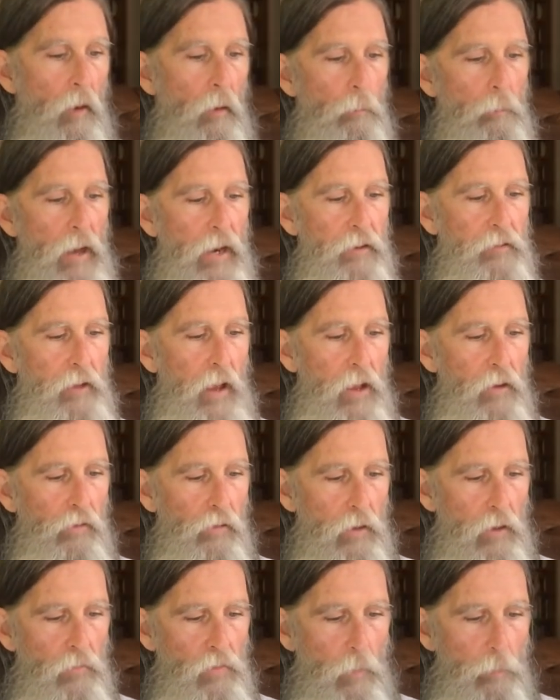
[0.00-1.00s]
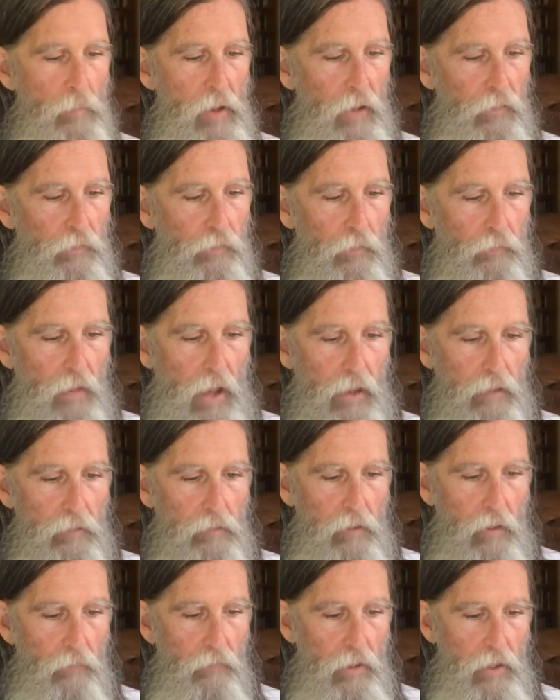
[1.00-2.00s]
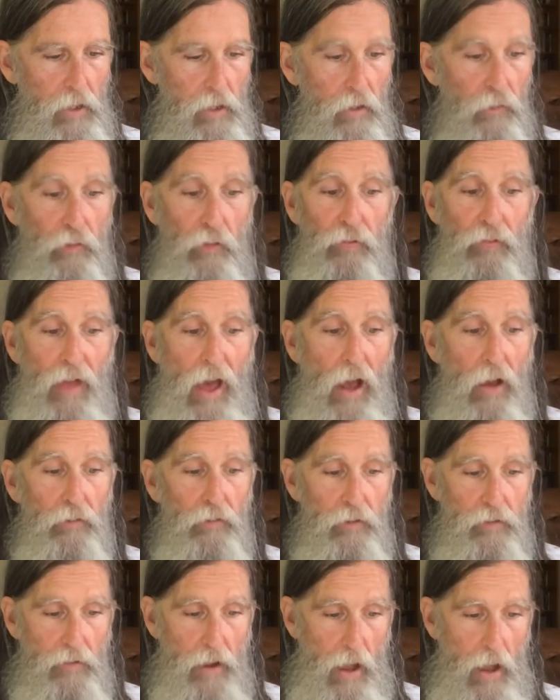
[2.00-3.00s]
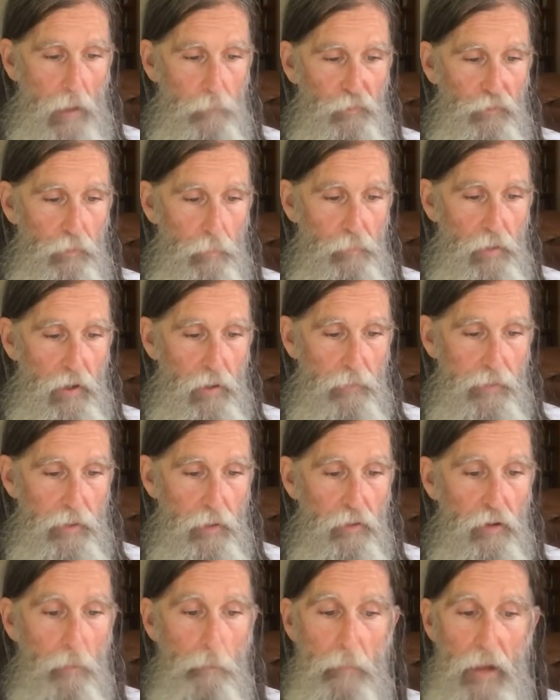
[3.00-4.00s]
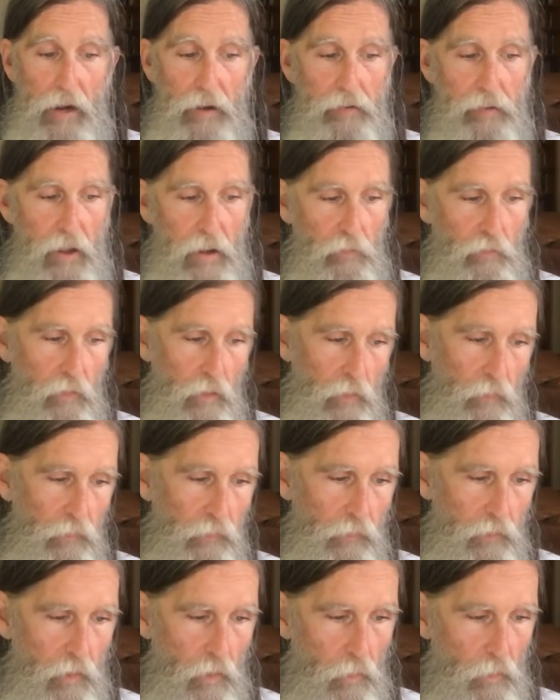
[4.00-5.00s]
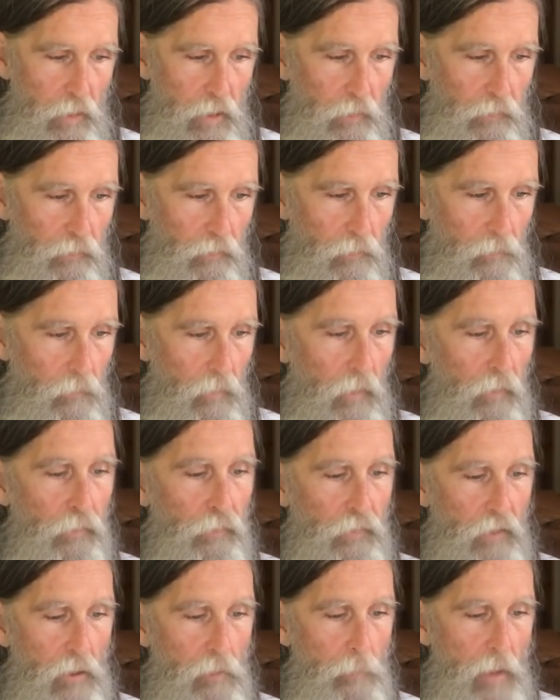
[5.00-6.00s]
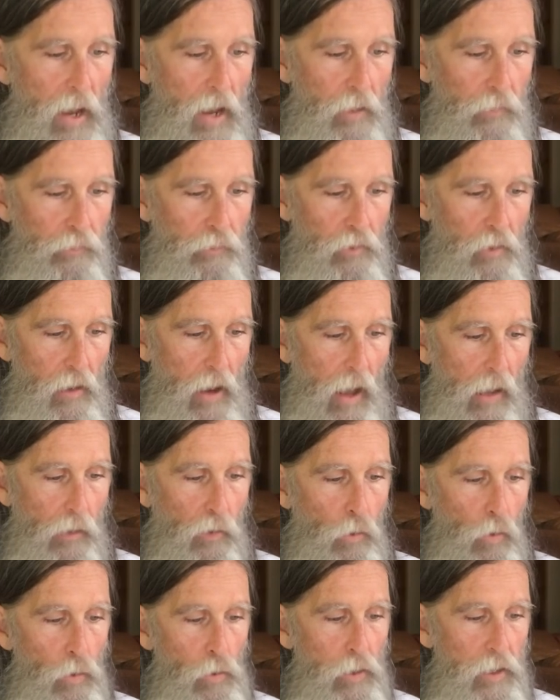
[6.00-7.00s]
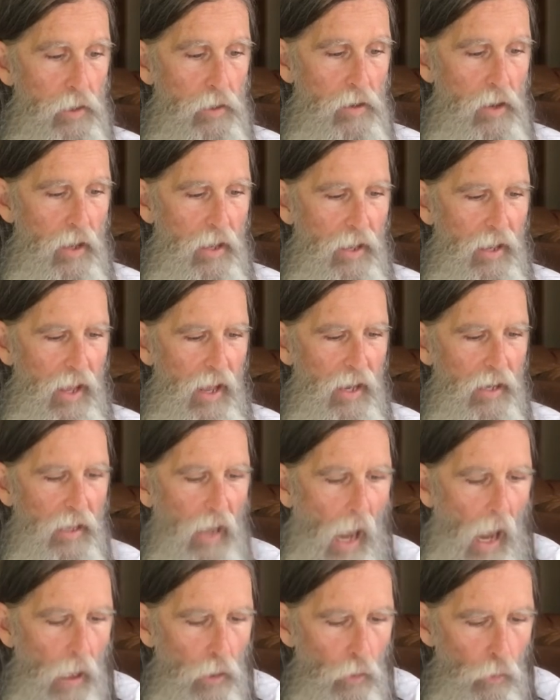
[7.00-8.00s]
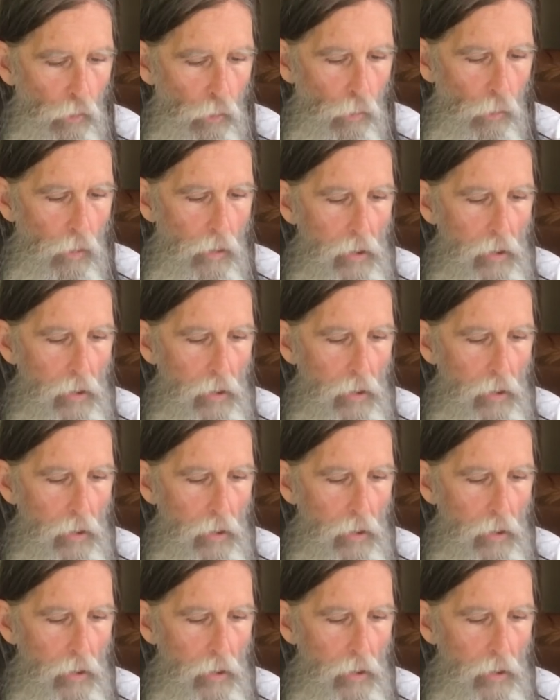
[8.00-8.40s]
Meditation in the midst of activity is a thousand times superior to meditation in stillness. Zen Master Hakuin Ekaku.